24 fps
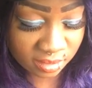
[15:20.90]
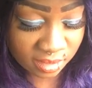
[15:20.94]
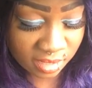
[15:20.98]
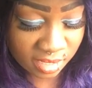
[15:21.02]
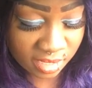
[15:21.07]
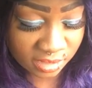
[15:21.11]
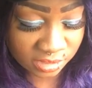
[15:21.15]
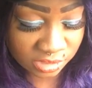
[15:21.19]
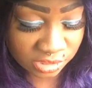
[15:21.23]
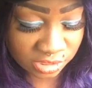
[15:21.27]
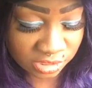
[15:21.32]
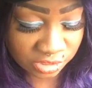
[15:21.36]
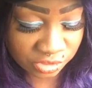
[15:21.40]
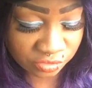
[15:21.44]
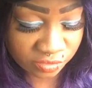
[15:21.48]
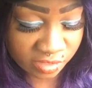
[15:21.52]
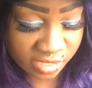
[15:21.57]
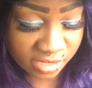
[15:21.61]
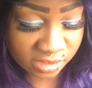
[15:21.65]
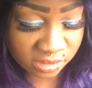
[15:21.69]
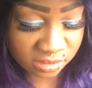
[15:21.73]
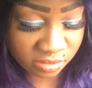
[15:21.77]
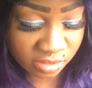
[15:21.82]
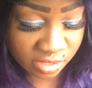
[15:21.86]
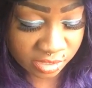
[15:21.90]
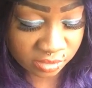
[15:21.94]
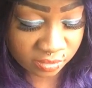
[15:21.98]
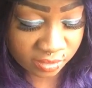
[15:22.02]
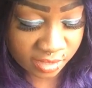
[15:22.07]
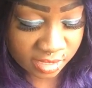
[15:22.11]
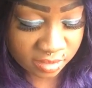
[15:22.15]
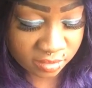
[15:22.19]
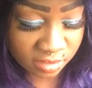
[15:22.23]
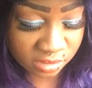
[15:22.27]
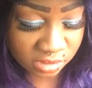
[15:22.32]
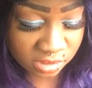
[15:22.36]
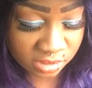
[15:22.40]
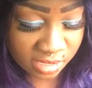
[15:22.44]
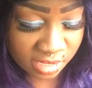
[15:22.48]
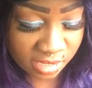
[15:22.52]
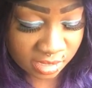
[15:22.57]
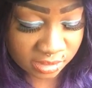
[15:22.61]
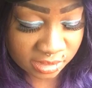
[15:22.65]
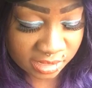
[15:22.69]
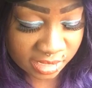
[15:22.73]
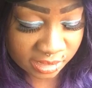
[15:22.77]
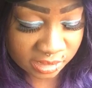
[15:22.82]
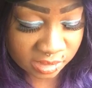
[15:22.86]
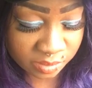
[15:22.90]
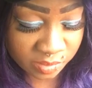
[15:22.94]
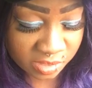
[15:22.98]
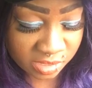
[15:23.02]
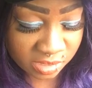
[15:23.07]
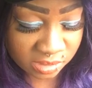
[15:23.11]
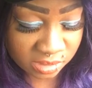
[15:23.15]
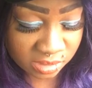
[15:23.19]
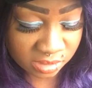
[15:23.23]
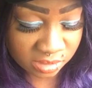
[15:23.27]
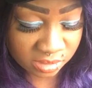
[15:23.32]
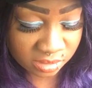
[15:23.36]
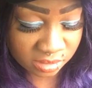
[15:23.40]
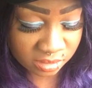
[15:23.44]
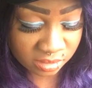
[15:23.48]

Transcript: and she trash, sorry you guys, I just got a text message.